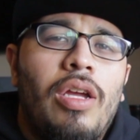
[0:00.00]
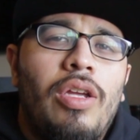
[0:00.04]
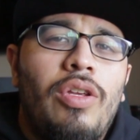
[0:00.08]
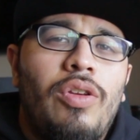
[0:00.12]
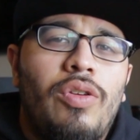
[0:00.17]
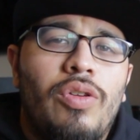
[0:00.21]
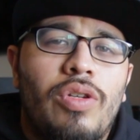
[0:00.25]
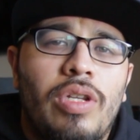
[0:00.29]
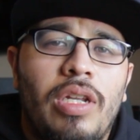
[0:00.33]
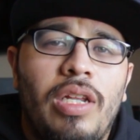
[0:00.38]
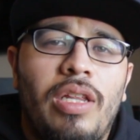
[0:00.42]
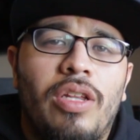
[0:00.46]

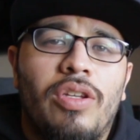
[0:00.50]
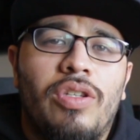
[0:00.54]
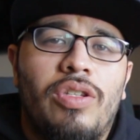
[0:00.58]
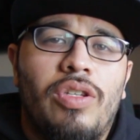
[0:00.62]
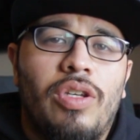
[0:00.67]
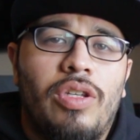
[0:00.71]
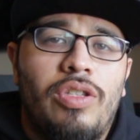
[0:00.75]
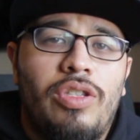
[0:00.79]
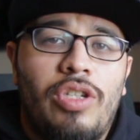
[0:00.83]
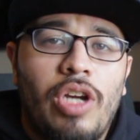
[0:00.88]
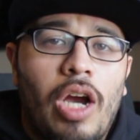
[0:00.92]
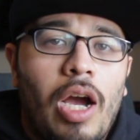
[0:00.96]
Usually
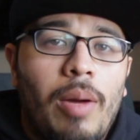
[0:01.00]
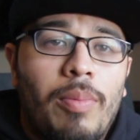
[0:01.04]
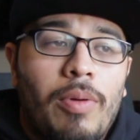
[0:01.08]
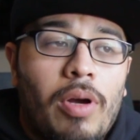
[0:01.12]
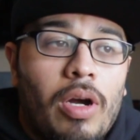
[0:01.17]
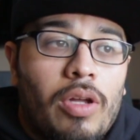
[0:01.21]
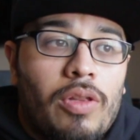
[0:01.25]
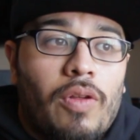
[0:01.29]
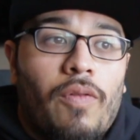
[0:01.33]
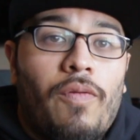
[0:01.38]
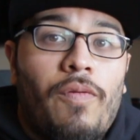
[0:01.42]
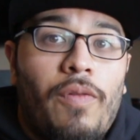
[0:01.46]
there's a job
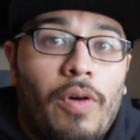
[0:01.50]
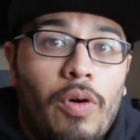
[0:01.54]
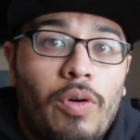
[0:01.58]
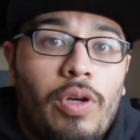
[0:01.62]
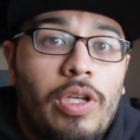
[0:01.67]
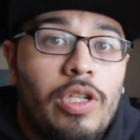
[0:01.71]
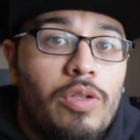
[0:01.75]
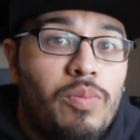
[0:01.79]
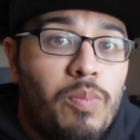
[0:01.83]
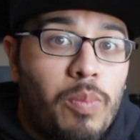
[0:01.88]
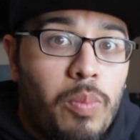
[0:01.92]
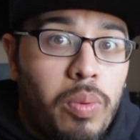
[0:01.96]
called a
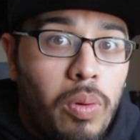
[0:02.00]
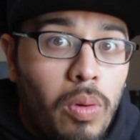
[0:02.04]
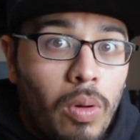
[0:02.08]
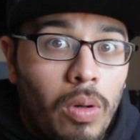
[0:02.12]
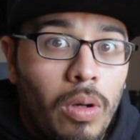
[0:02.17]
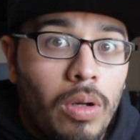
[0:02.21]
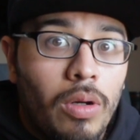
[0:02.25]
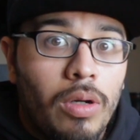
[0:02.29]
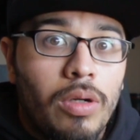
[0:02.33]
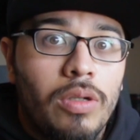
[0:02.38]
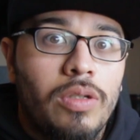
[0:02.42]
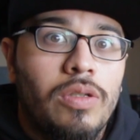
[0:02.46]
focus
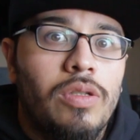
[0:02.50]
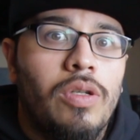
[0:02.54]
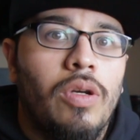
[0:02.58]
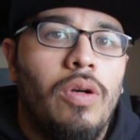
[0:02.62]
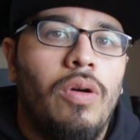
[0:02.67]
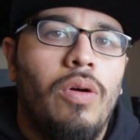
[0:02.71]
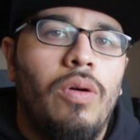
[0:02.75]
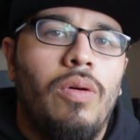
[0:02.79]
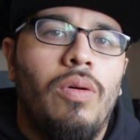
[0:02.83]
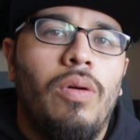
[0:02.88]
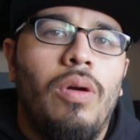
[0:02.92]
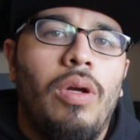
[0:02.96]
puller.
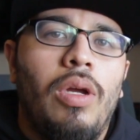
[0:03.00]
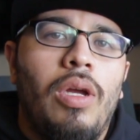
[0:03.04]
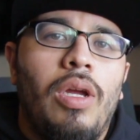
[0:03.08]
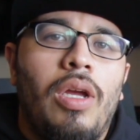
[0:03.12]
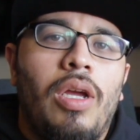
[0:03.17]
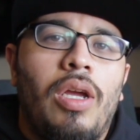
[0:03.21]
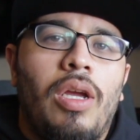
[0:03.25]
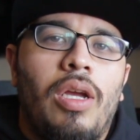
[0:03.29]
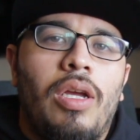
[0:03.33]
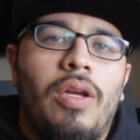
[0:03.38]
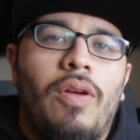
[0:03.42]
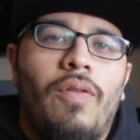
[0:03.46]
So
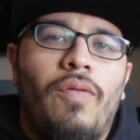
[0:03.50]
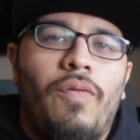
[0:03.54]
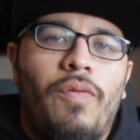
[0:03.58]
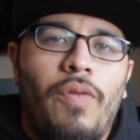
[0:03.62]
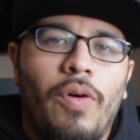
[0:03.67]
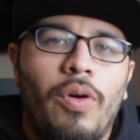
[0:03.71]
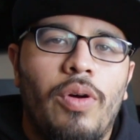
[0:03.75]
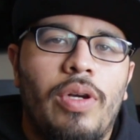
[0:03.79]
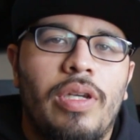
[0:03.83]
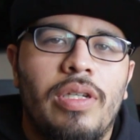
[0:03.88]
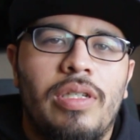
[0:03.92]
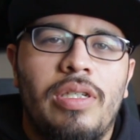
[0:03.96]

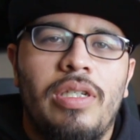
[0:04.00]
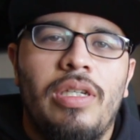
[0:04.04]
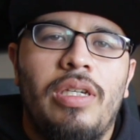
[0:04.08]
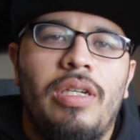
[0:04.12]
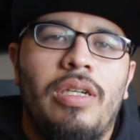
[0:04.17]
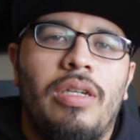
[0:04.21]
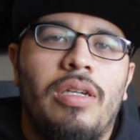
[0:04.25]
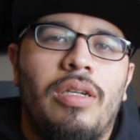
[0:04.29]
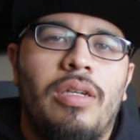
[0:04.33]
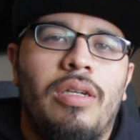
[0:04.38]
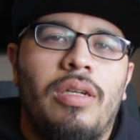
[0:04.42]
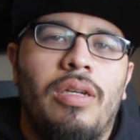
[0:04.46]

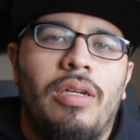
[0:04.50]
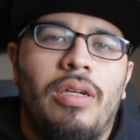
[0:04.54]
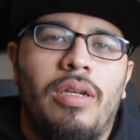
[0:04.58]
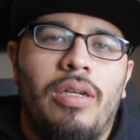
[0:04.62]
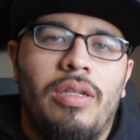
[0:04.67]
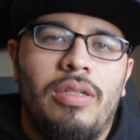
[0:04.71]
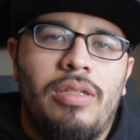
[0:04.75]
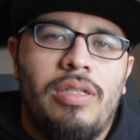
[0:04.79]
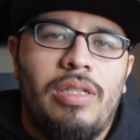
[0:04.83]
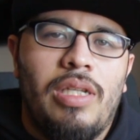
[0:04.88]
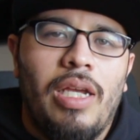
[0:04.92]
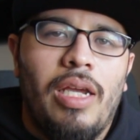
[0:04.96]
focusing,
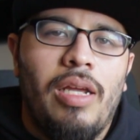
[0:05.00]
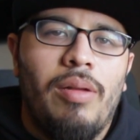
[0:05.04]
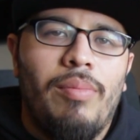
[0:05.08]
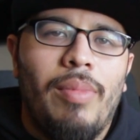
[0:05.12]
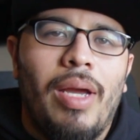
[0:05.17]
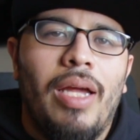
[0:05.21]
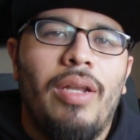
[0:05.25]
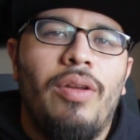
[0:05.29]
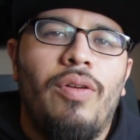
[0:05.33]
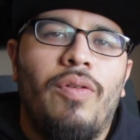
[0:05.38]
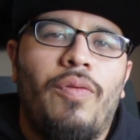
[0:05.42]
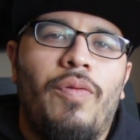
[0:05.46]
stay in
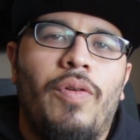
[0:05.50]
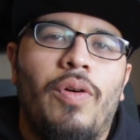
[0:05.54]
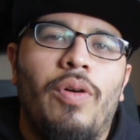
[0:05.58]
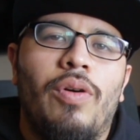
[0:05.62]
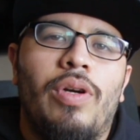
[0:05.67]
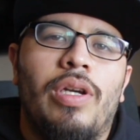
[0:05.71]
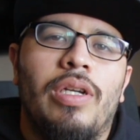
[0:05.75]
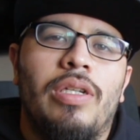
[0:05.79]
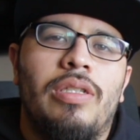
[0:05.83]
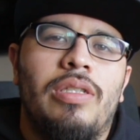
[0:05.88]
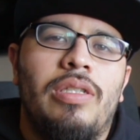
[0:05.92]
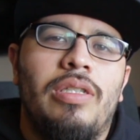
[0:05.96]
manual
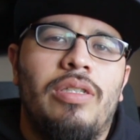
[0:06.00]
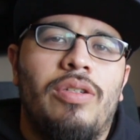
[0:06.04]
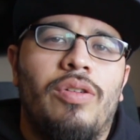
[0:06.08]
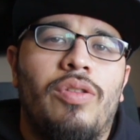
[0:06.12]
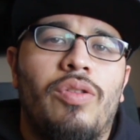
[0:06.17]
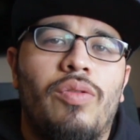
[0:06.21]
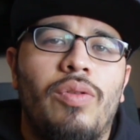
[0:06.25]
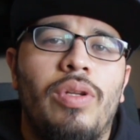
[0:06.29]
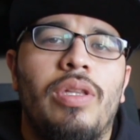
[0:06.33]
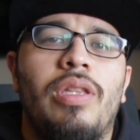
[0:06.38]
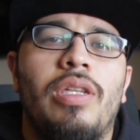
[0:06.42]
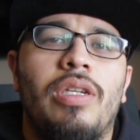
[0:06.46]
focus. These are
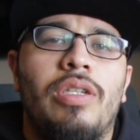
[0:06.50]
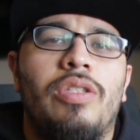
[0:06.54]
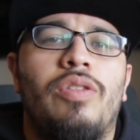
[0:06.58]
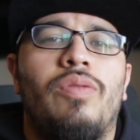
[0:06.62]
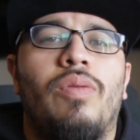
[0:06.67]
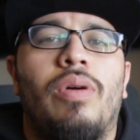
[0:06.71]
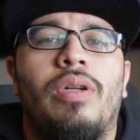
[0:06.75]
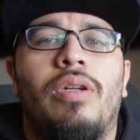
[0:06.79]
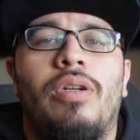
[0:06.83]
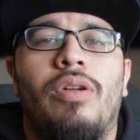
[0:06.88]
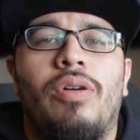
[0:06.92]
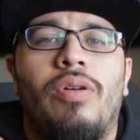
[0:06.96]
3 things
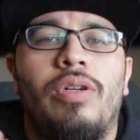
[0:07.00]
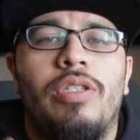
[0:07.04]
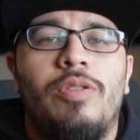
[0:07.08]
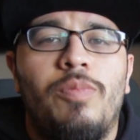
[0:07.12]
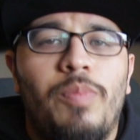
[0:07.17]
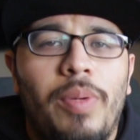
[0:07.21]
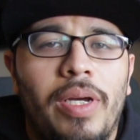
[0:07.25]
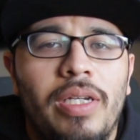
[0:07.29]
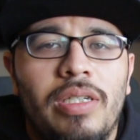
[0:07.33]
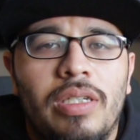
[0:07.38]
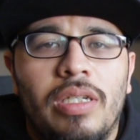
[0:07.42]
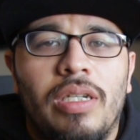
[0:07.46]
you want to know,
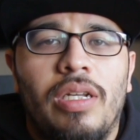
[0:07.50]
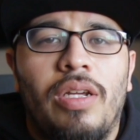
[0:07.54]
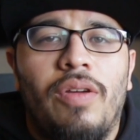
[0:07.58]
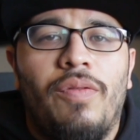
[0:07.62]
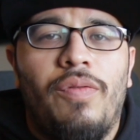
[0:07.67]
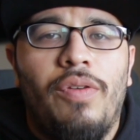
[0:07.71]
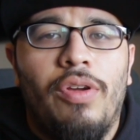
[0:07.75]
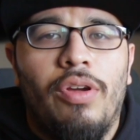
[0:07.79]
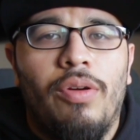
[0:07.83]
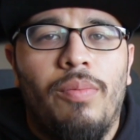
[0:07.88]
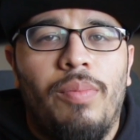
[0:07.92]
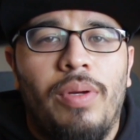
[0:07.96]
especially
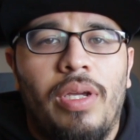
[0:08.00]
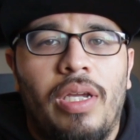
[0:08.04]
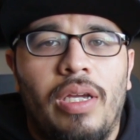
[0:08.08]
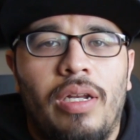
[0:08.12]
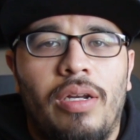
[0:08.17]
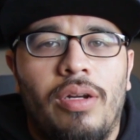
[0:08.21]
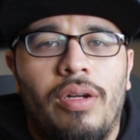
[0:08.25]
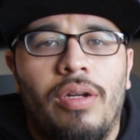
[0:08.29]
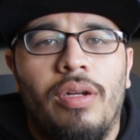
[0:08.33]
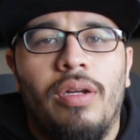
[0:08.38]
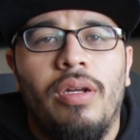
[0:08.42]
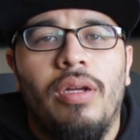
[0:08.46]
if you're a
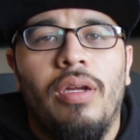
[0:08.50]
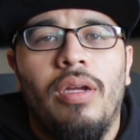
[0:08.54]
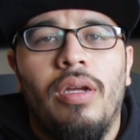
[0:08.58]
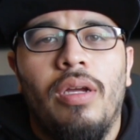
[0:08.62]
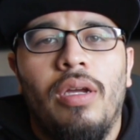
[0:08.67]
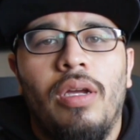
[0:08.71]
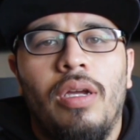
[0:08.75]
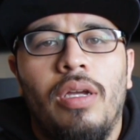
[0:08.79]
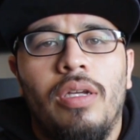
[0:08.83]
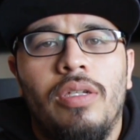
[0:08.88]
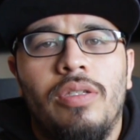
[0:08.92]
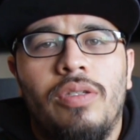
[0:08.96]
beginner.
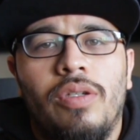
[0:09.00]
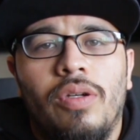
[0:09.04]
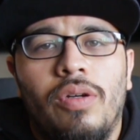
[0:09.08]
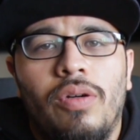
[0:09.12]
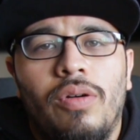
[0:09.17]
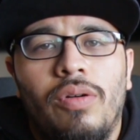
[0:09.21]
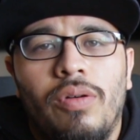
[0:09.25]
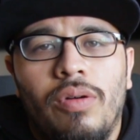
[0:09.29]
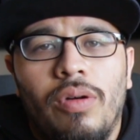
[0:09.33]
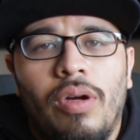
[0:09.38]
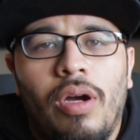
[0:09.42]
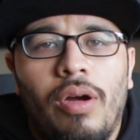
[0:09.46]

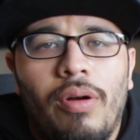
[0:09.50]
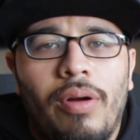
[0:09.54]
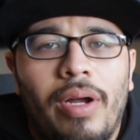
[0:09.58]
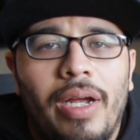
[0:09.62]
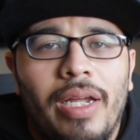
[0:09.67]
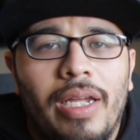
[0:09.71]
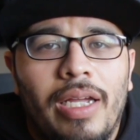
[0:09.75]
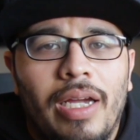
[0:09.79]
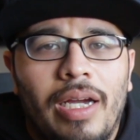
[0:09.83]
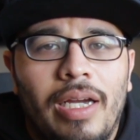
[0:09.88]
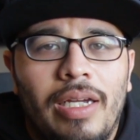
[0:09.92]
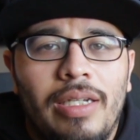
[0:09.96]
So
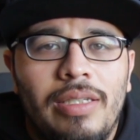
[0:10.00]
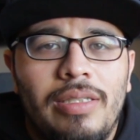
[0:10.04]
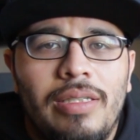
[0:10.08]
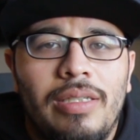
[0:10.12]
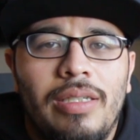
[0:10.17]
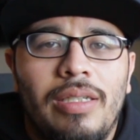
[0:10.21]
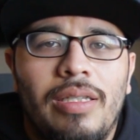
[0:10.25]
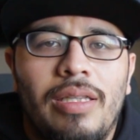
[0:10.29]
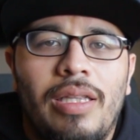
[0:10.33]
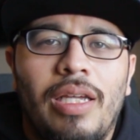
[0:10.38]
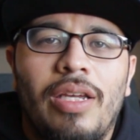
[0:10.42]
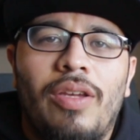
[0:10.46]
alright
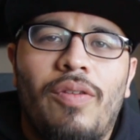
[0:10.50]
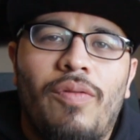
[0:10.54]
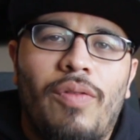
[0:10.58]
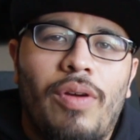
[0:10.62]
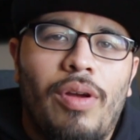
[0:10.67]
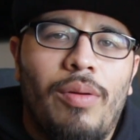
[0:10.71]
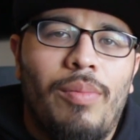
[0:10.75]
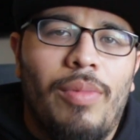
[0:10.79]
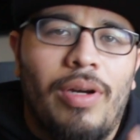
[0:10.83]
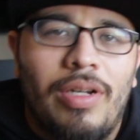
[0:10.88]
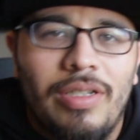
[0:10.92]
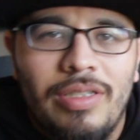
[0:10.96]
guys, thank you
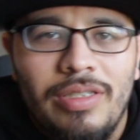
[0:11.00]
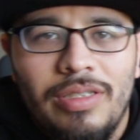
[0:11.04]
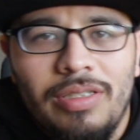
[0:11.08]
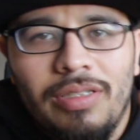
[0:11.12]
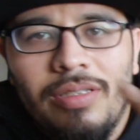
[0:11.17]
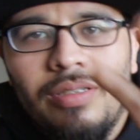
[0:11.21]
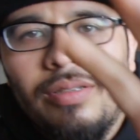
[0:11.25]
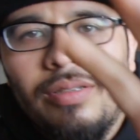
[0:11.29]
very much.